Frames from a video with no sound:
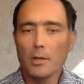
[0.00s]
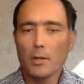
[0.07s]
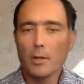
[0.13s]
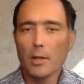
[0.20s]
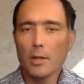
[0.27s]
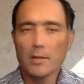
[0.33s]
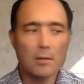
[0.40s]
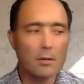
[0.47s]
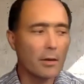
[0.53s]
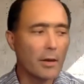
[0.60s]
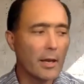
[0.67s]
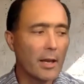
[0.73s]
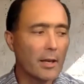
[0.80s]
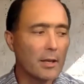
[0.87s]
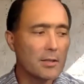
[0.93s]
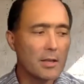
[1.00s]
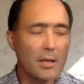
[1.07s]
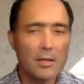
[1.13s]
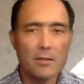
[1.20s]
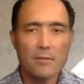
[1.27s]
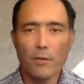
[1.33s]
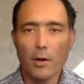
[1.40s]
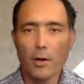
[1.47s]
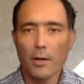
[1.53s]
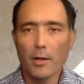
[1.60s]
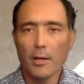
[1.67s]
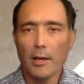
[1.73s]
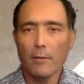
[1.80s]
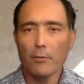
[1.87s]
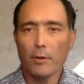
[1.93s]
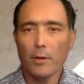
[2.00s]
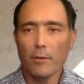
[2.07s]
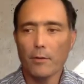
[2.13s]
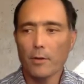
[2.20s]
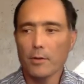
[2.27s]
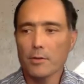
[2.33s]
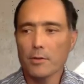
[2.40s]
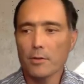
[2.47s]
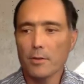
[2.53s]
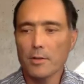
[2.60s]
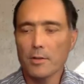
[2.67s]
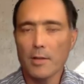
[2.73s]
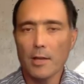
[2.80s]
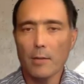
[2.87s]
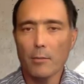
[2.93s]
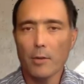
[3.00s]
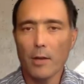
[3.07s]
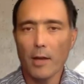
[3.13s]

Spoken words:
Leicester. And does Vardy have one of those to his name or not?